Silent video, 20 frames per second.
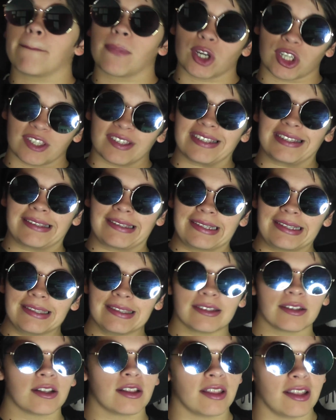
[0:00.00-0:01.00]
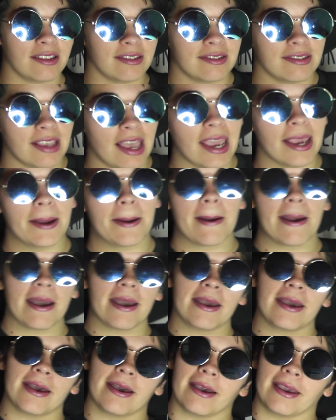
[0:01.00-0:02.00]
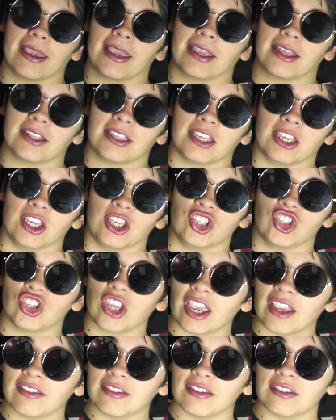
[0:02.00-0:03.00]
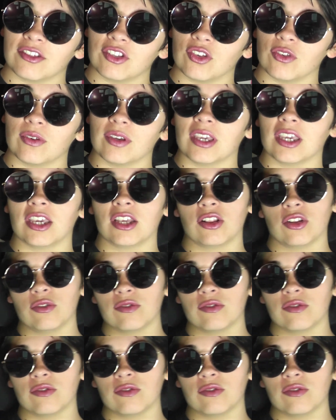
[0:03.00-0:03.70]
persistent, let's say, and he chases Yugi,